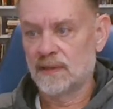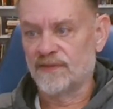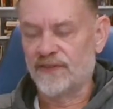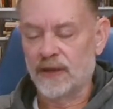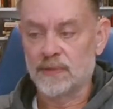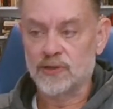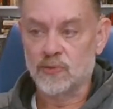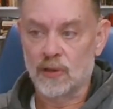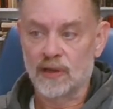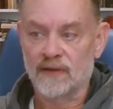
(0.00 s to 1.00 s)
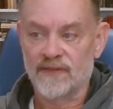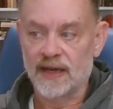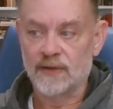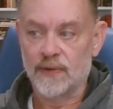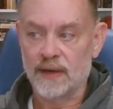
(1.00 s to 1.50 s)
The famous work of
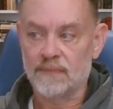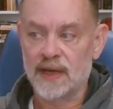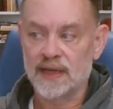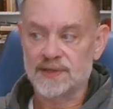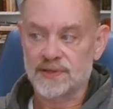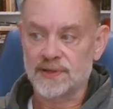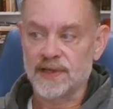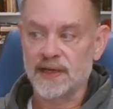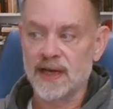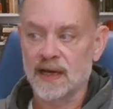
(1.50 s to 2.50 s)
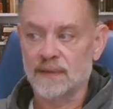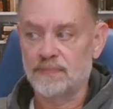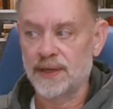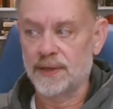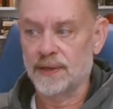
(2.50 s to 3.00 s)
that great master did not
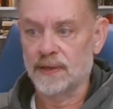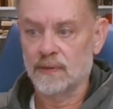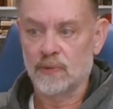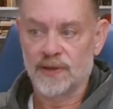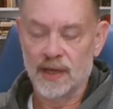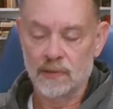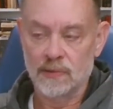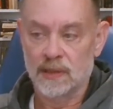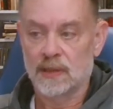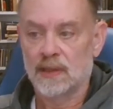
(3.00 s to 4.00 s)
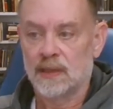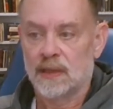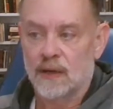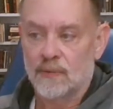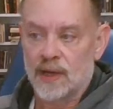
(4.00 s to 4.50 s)
appear without
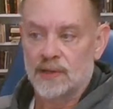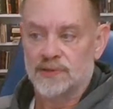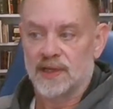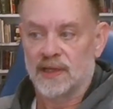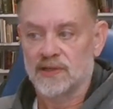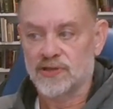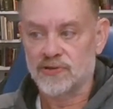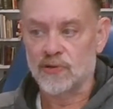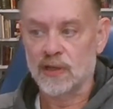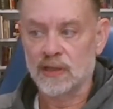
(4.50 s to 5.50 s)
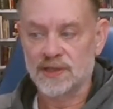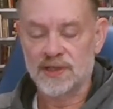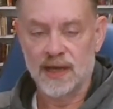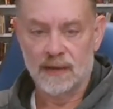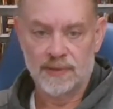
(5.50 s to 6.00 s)
arousing the
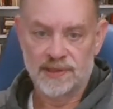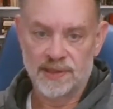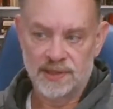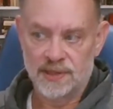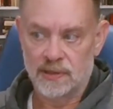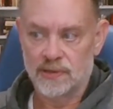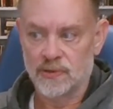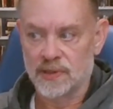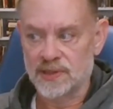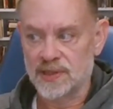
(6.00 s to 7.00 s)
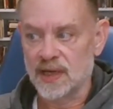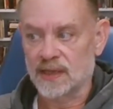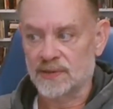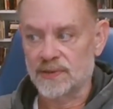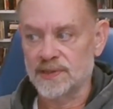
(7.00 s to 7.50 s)
strongest opposition to its
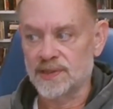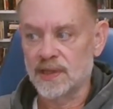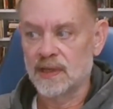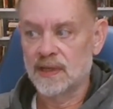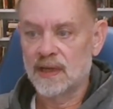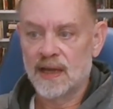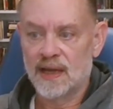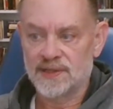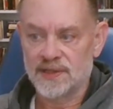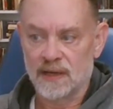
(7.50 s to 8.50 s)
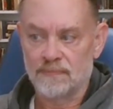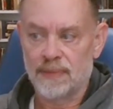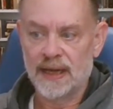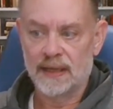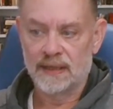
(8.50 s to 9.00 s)
doctrines as an
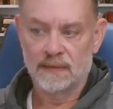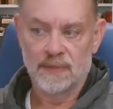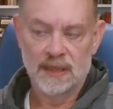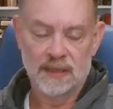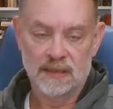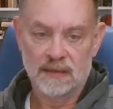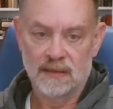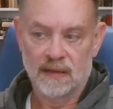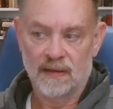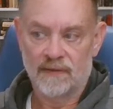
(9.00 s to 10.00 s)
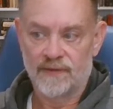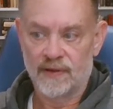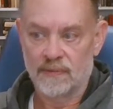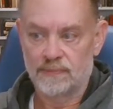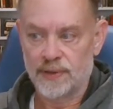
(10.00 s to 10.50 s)
abandonment of
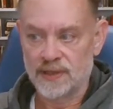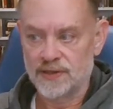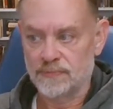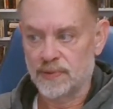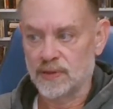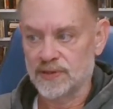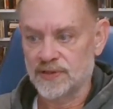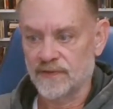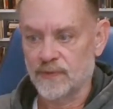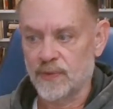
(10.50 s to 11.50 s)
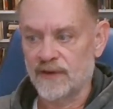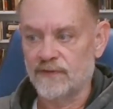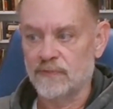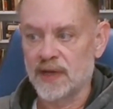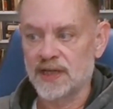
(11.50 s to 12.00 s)
the principles of the
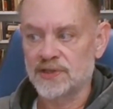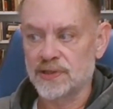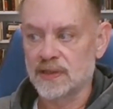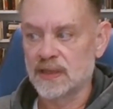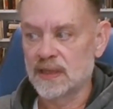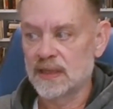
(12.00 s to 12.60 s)
Reformation,